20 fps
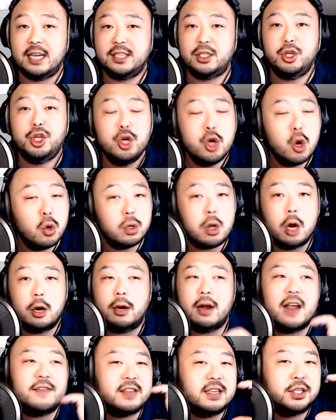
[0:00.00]
So you no longer
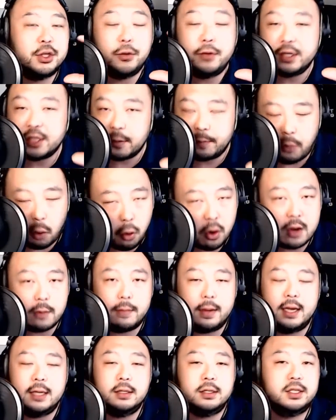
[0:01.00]
have to do these
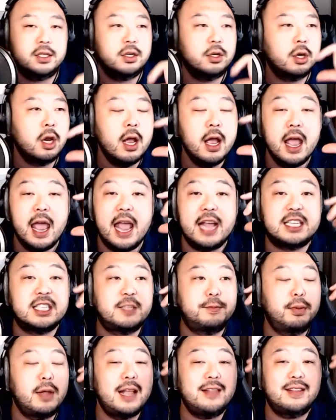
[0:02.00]
appointments and
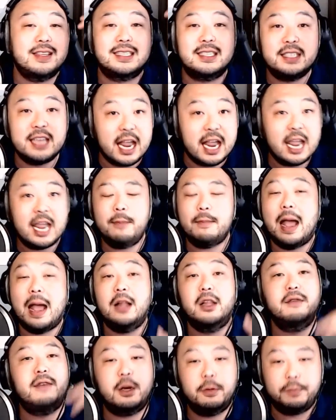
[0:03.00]
explain the same
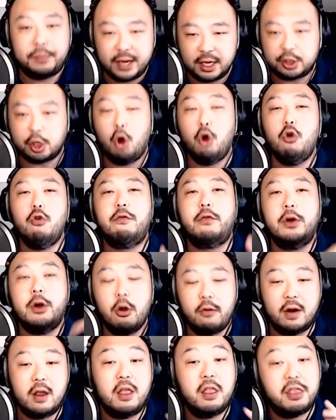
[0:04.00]
elevator pitch over and
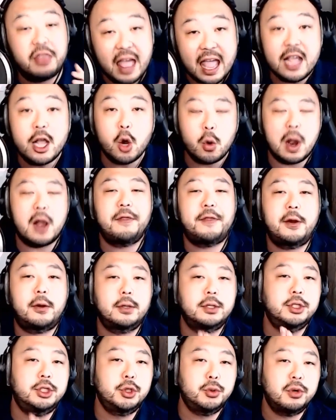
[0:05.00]
over. They go out there
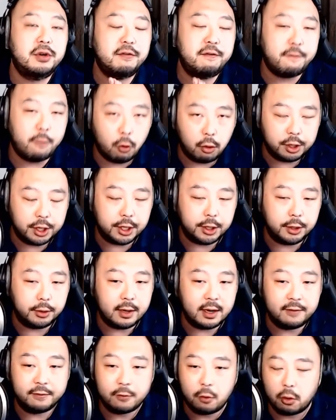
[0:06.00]
and do it for you.
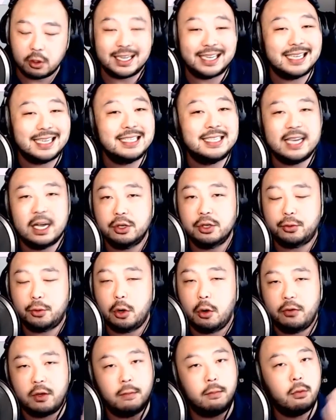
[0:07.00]
And of course, like a sales
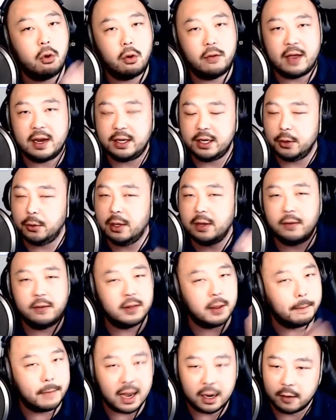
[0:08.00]
role, the more they do it,
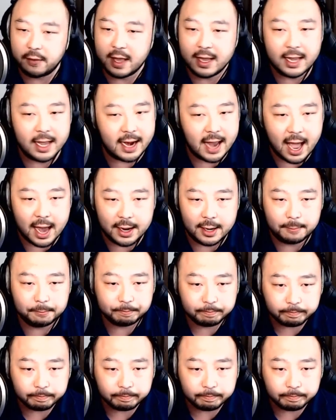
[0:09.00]
the better they get at it.